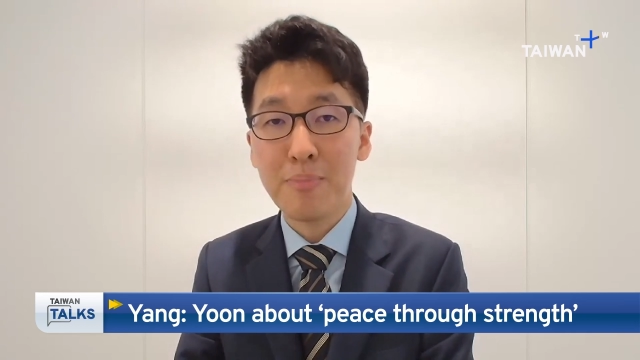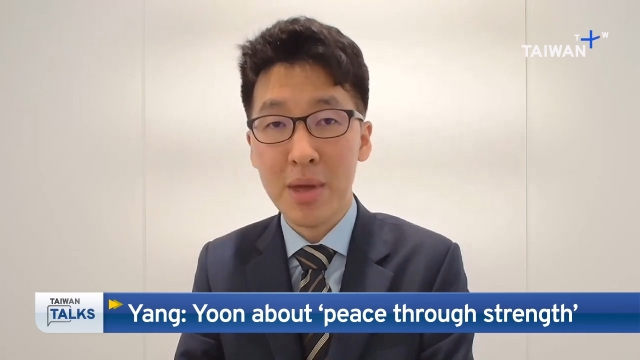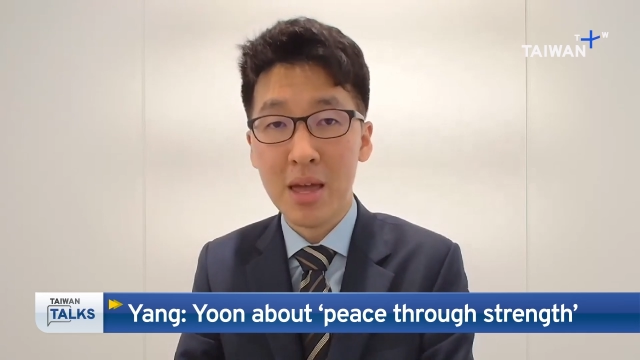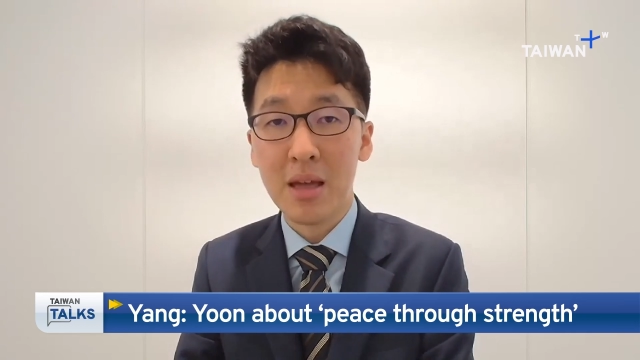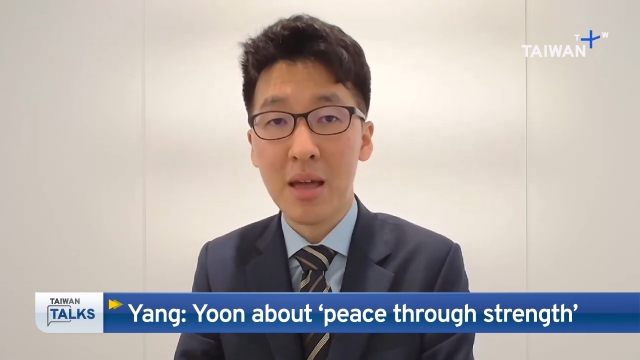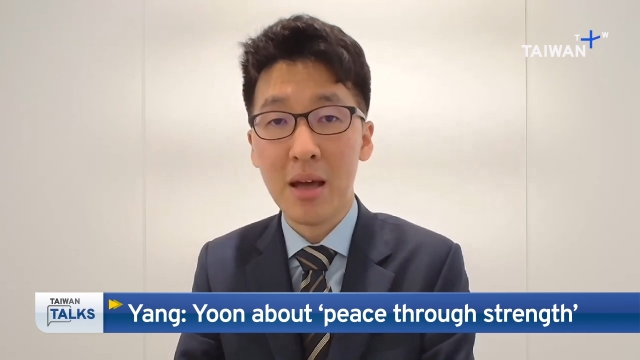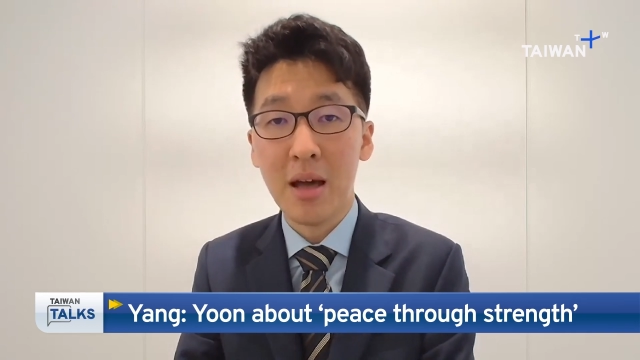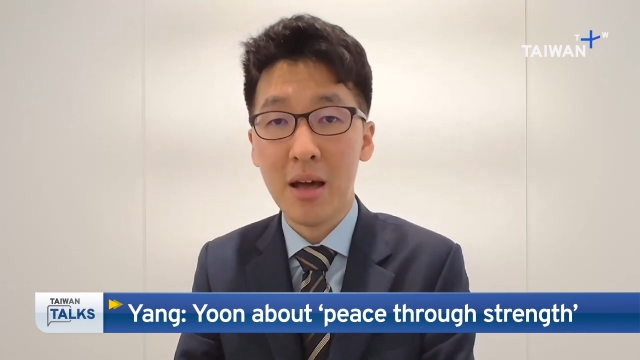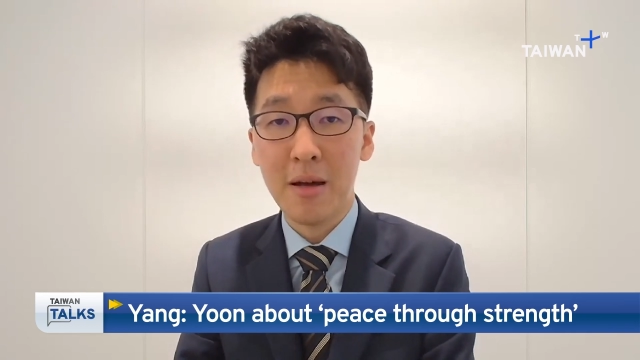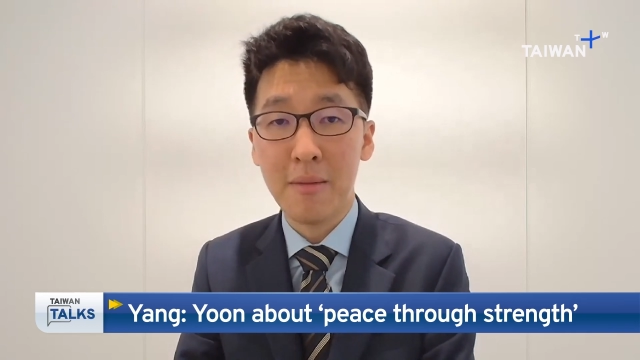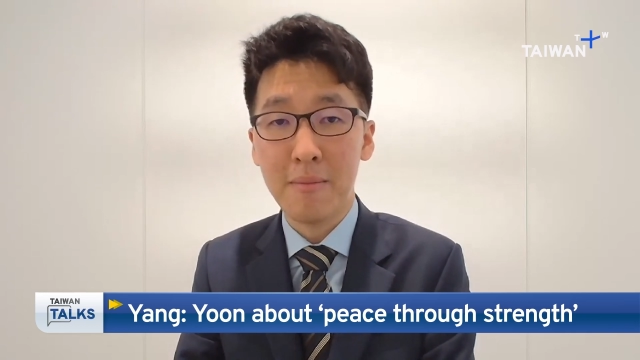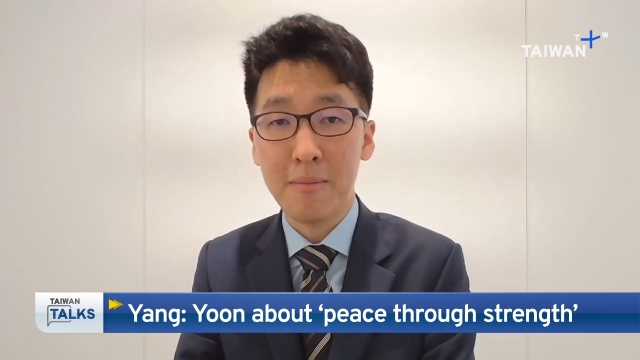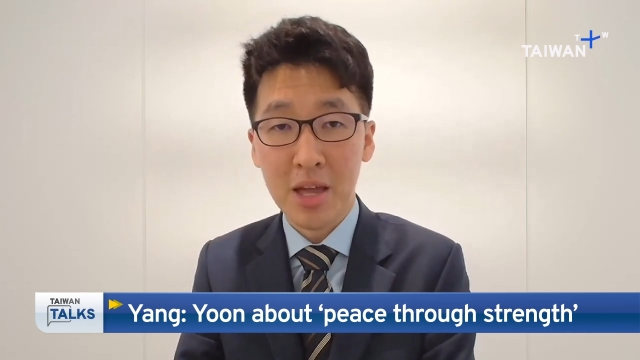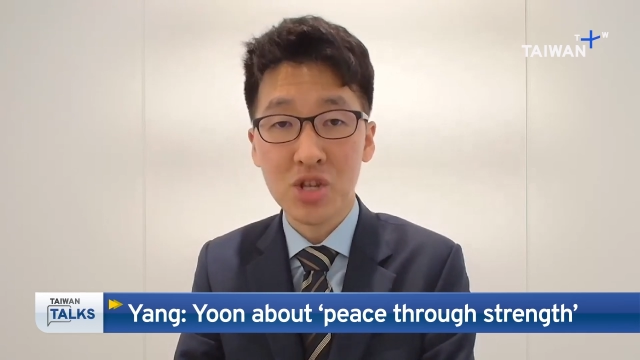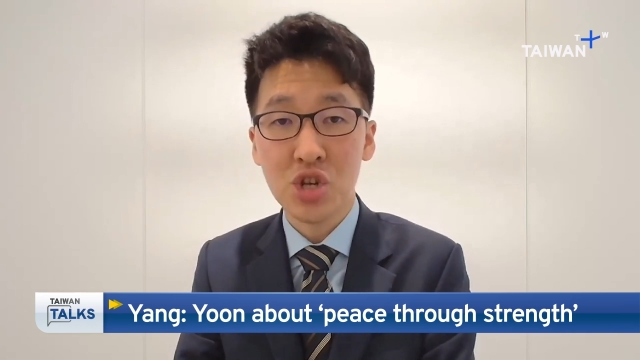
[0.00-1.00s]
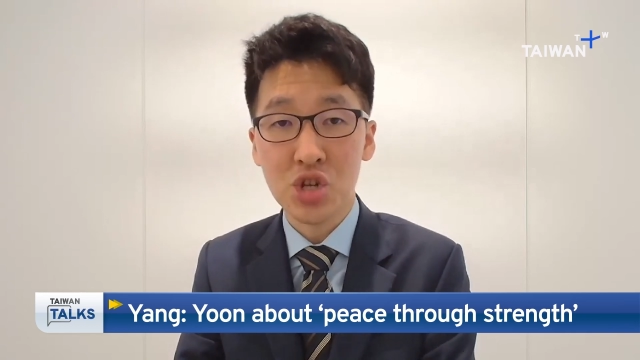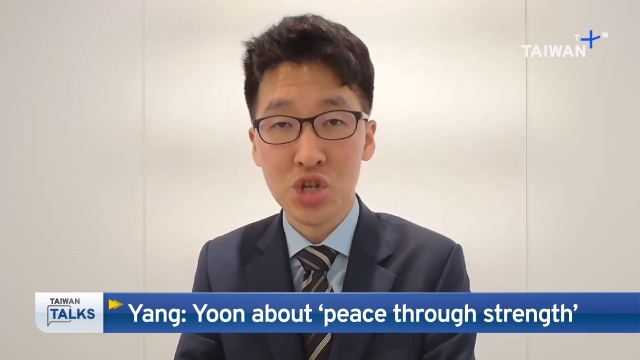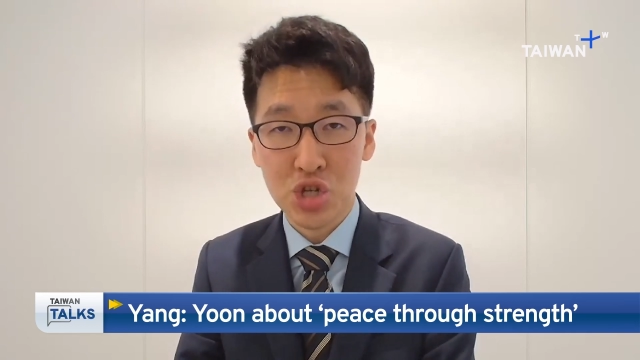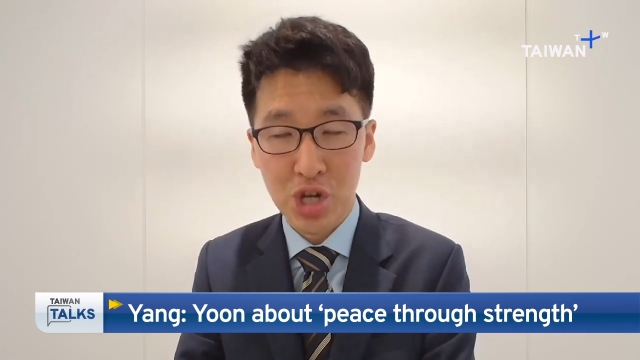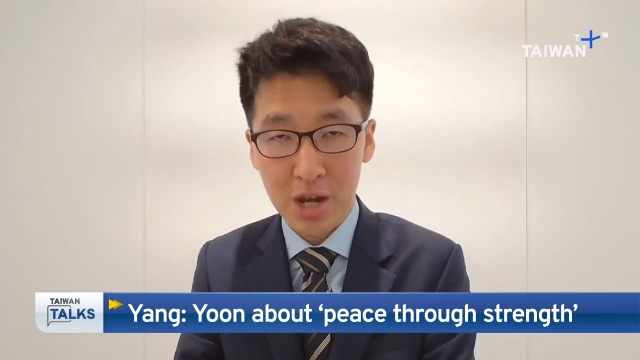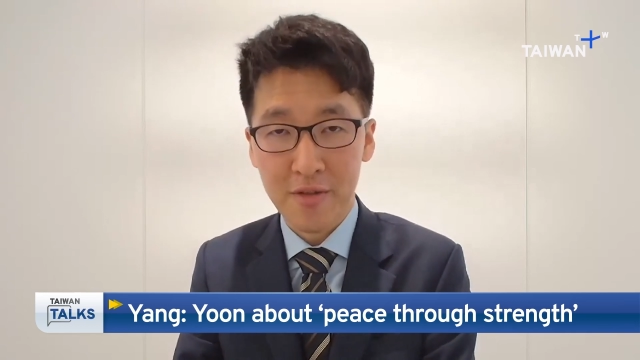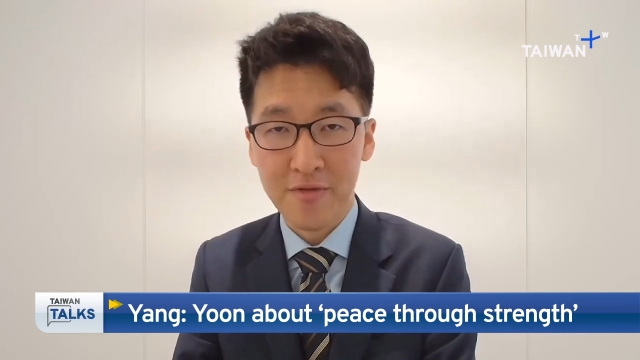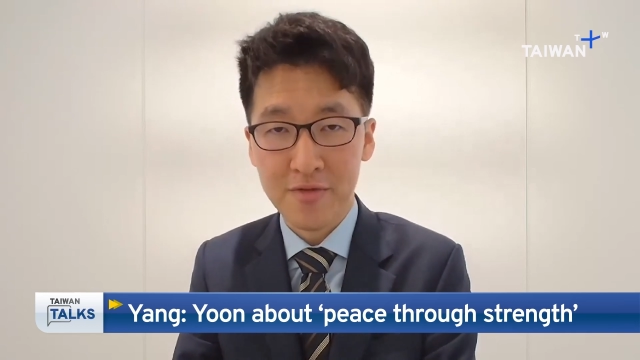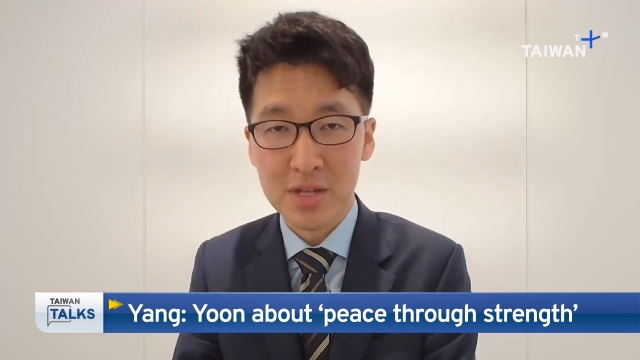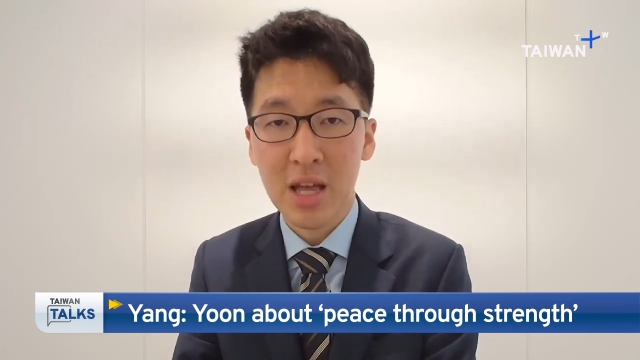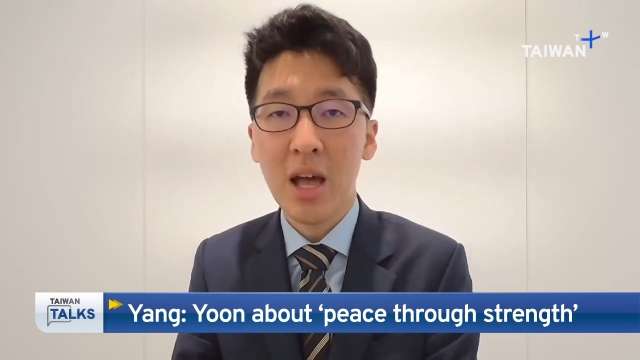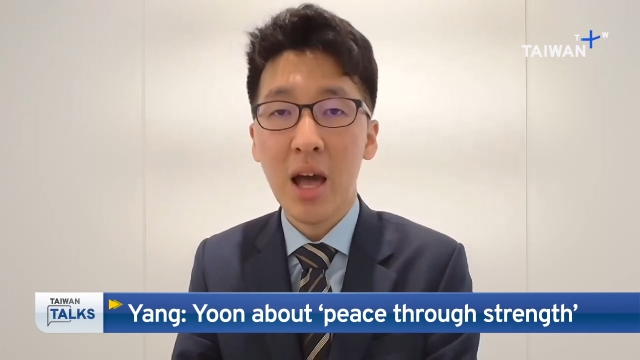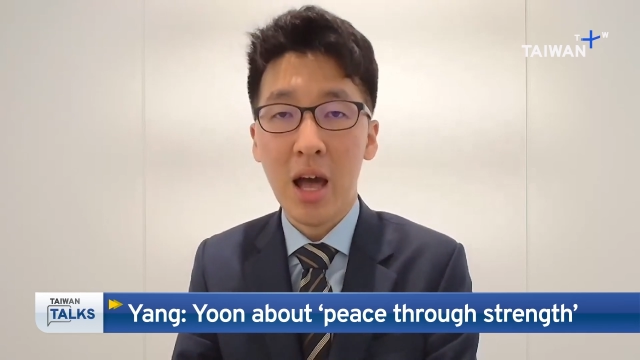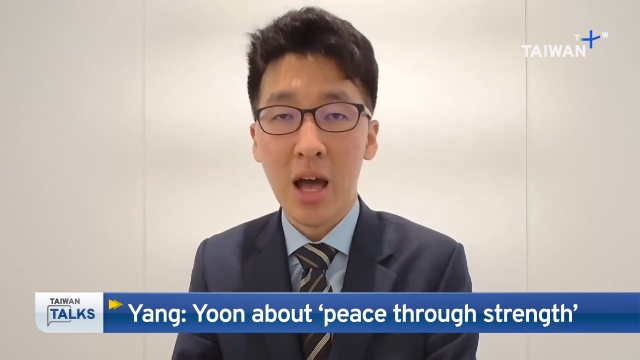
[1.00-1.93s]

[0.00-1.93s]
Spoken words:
big major shift.